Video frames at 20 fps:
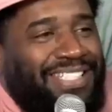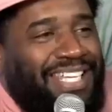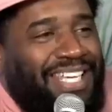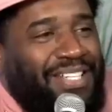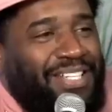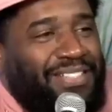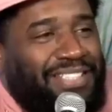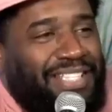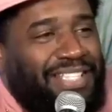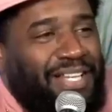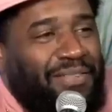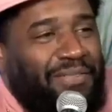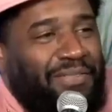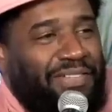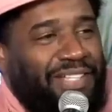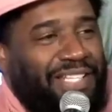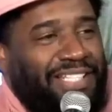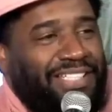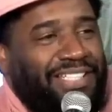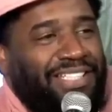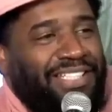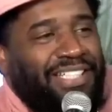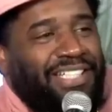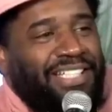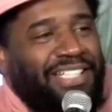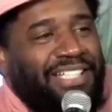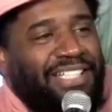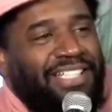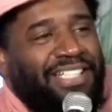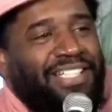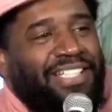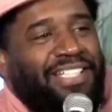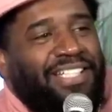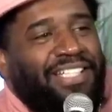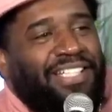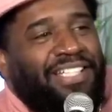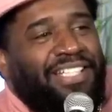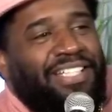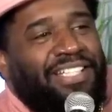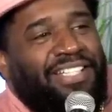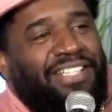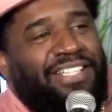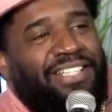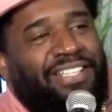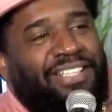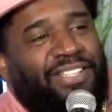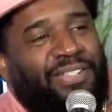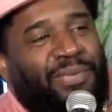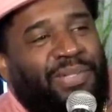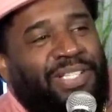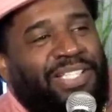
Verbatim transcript: What's this name? Slum Villa. That's a good one.